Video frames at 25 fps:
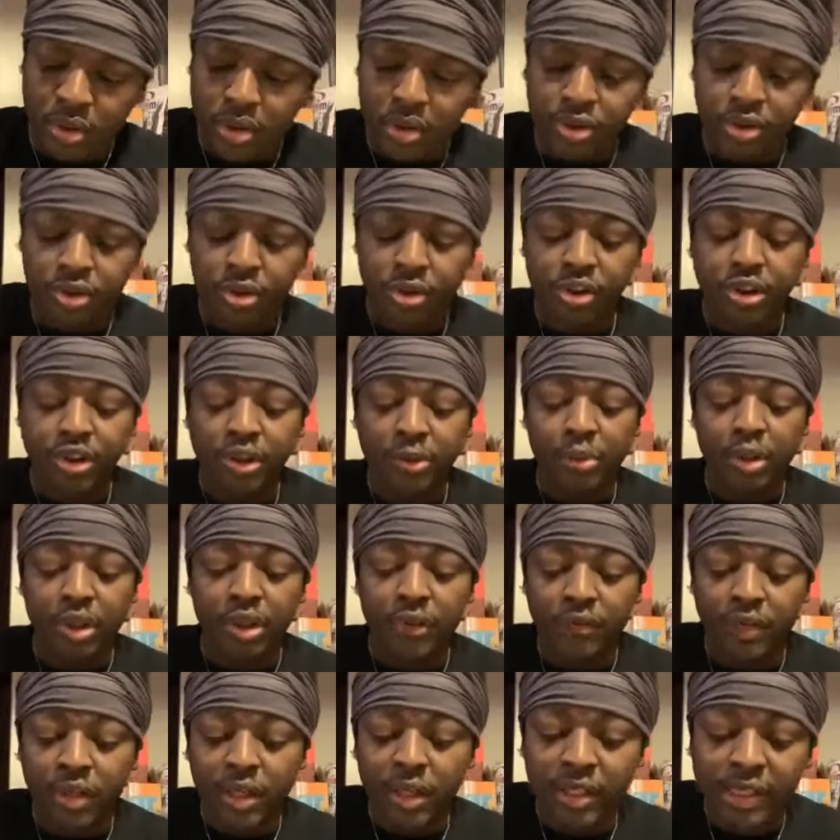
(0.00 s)
So this is the book
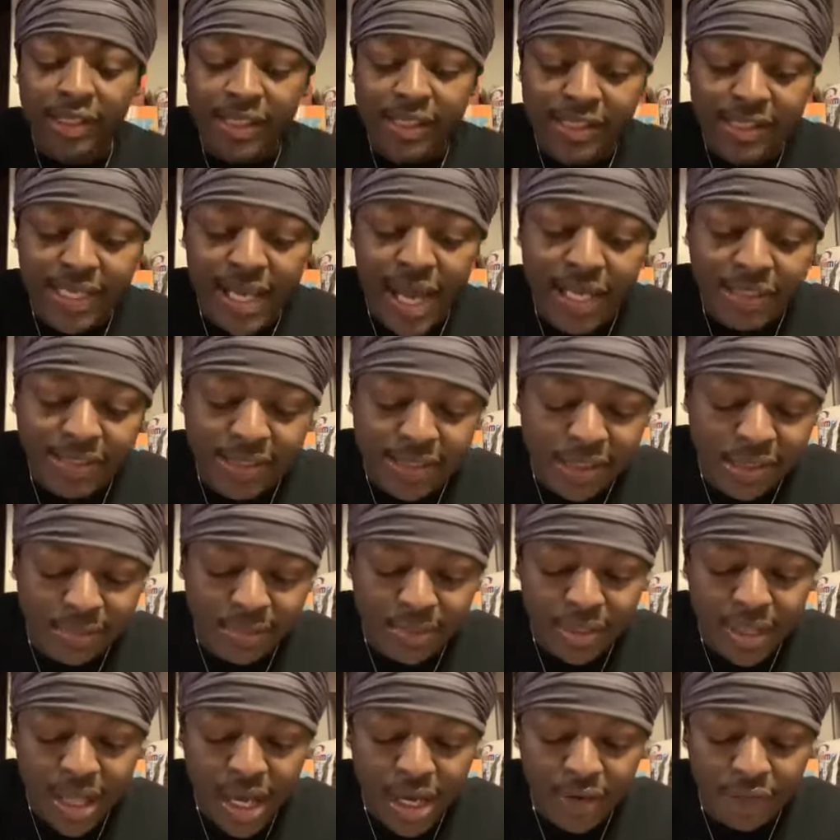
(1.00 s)
of Ecclesiastes
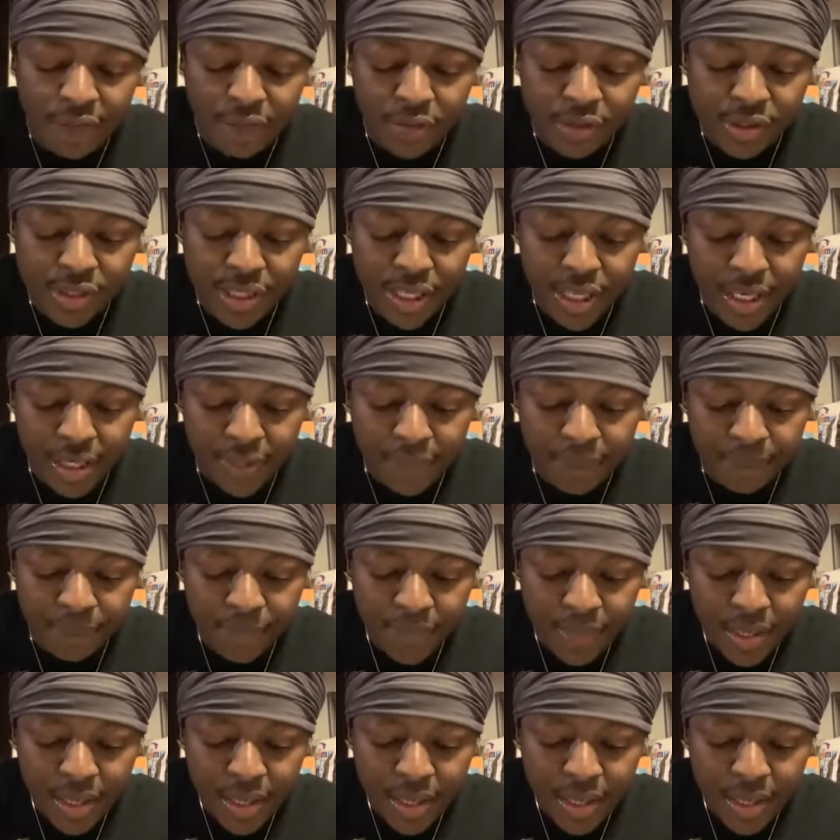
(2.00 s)
chapter 9 and verse 8.